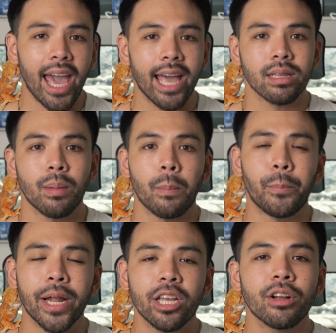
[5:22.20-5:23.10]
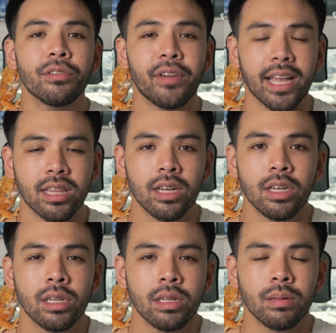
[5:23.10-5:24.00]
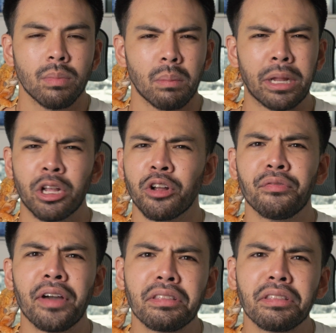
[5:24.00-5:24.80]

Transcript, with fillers: and bring your pet to